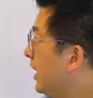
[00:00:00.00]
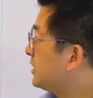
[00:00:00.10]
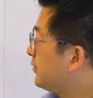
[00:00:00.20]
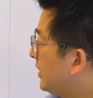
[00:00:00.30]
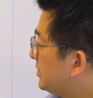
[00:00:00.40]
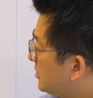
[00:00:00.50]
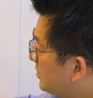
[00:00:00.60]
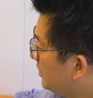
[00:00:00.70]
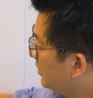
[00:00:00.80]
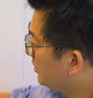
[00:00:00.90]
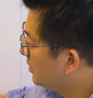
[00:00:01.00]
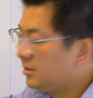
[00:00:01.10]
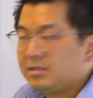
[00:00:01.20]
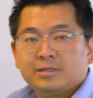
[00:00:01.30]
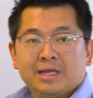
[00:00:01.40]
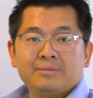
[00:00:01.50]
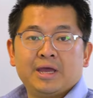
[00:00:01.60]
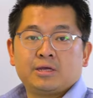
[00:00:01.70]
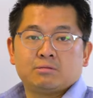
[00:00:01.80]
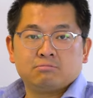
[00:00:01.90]
or expats, They
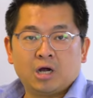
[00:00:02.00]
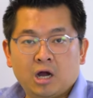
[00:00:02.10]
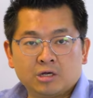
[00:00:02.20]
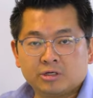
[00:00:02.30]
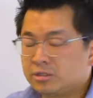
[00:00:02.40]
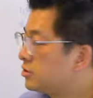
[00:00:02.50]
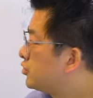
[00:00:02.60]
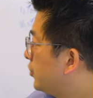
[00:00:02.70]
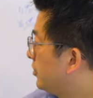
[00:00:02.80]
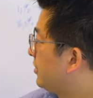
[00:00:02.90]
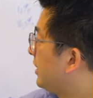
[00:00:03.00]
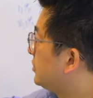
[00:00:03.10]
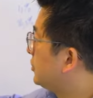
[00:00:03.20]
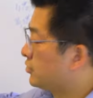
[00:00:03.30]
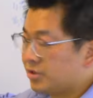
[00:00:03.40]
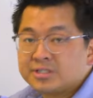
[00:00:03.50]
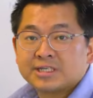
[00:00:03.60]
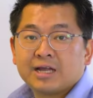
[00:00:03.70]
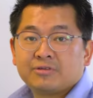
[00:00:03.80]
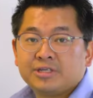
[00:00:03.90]
make one hundred, two hundred thousand euros in
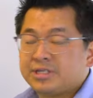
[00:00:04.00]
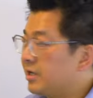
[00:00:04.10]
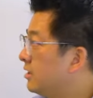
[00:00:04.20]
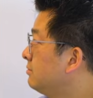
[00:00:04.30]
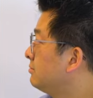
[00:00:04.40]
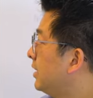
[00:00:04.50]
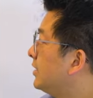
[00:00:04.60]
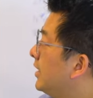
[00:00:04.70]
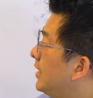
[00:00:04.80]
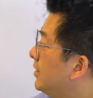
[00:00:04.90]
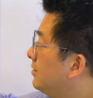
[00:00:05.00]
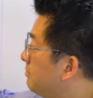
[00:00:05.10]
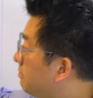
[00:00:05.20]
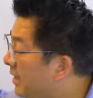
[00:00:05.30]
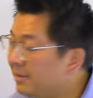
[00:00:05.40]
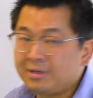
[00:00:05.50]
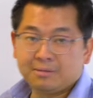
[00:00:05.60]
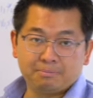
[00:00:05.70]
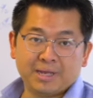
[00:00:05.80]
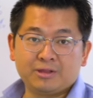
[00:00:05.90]
salaries here, and they
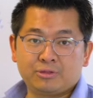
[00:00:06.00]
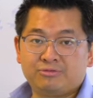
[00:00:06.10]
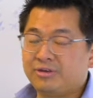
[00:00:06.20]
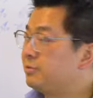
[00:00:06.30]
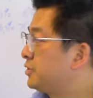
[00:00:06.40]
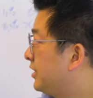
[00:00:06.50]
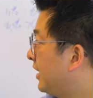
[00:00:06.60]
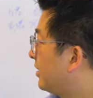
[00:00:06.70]
maybe pay fifty percent